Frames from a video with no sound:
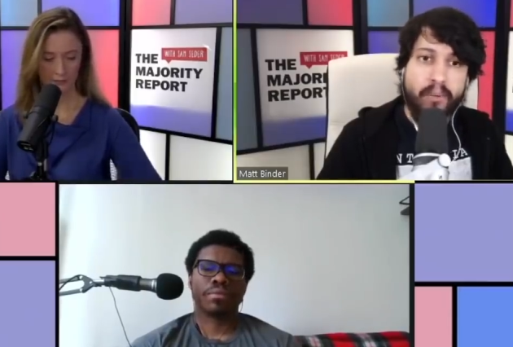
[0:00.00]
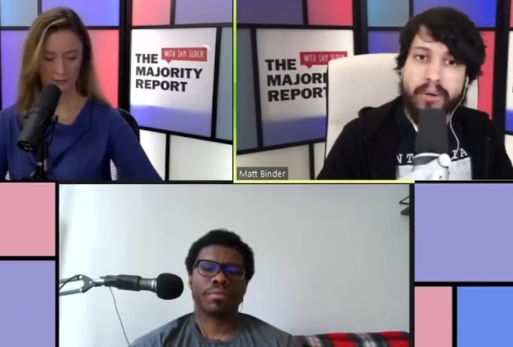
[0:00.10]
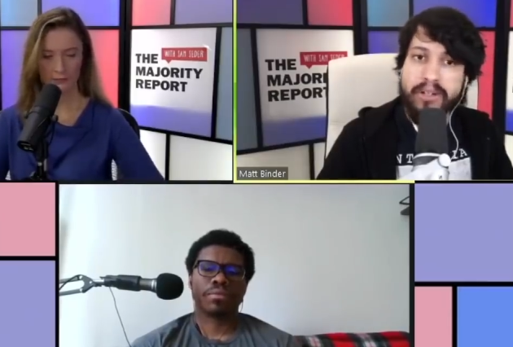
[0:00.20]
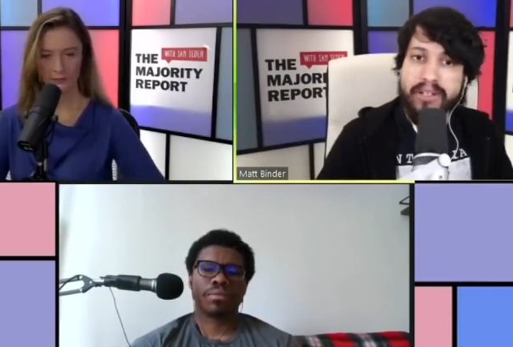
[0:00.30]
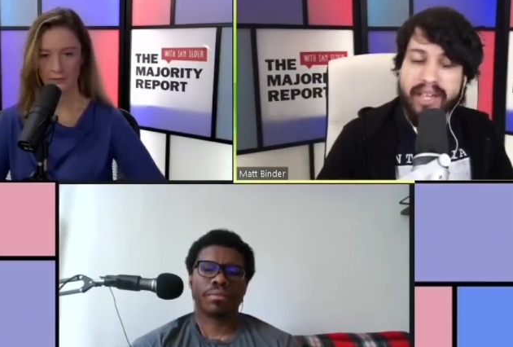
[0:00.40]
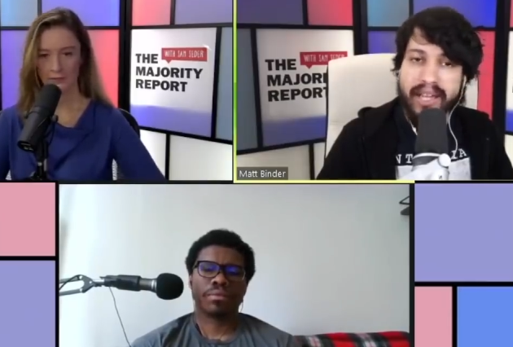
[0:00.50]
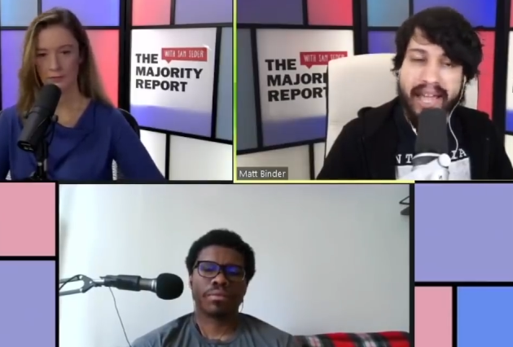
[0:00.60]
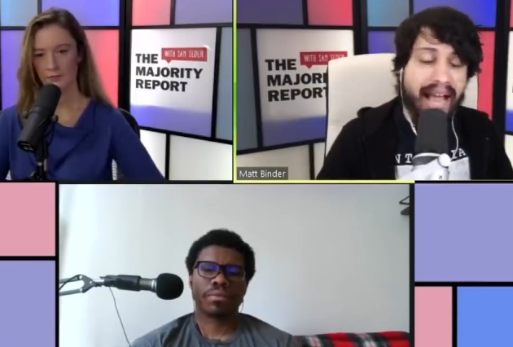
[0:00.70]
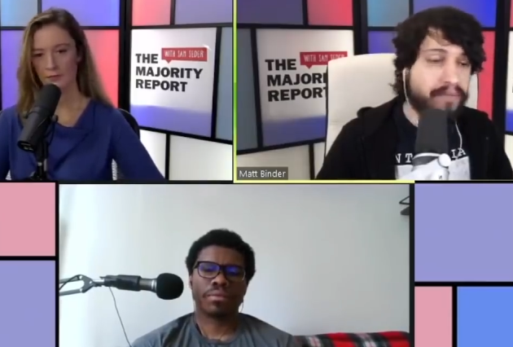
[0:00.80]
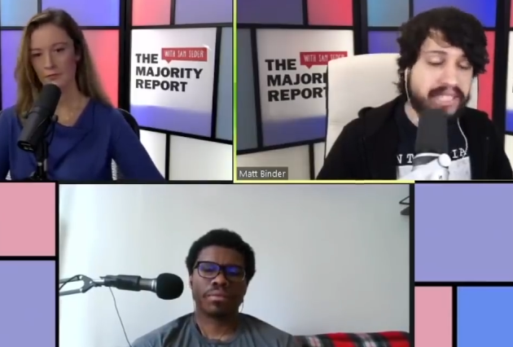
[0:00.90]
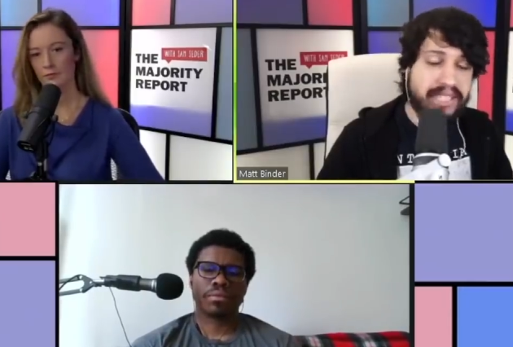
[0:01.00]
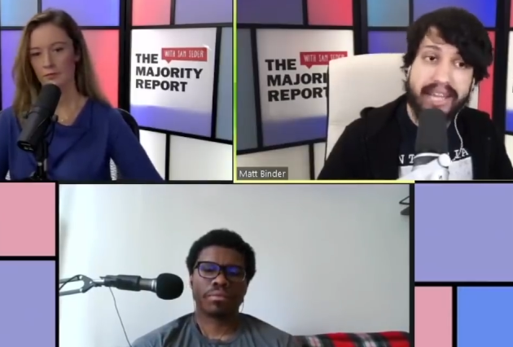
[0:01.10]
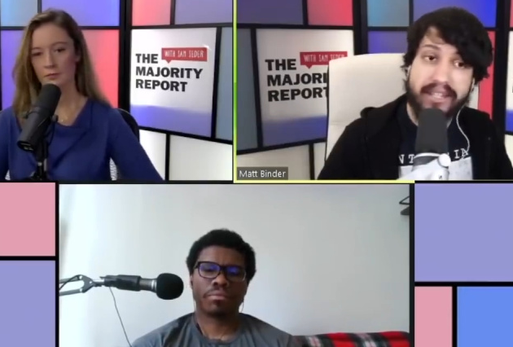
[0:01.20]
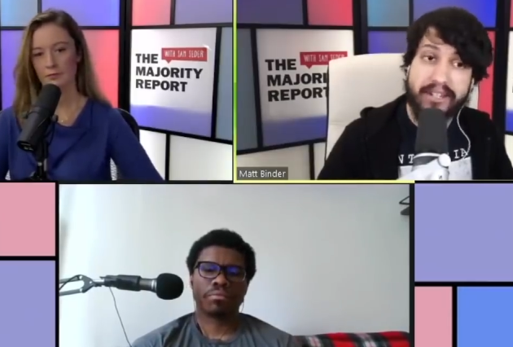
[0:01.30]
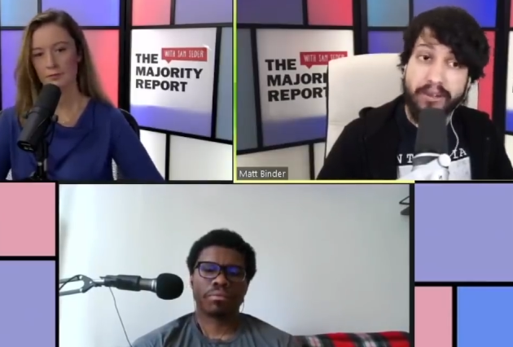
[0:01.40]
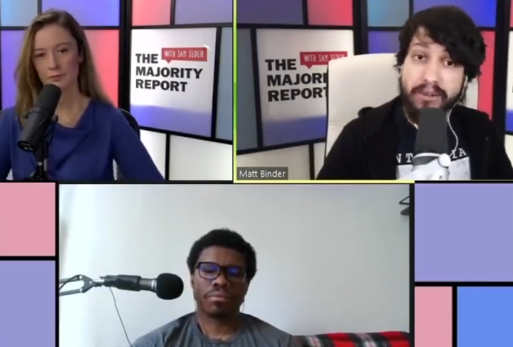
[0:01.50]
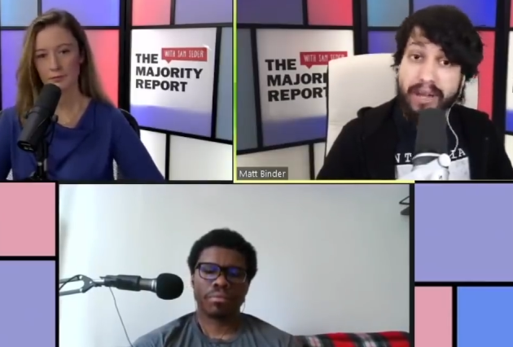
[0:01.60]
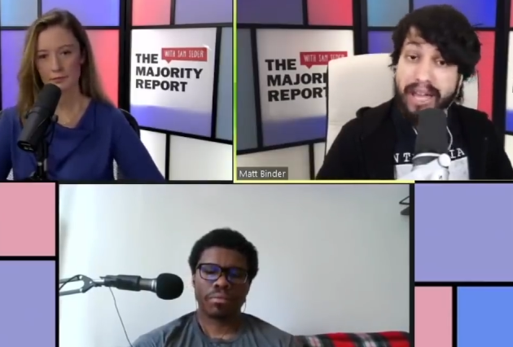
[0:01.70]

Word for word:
Speaker 1: weren't like obviously not Q.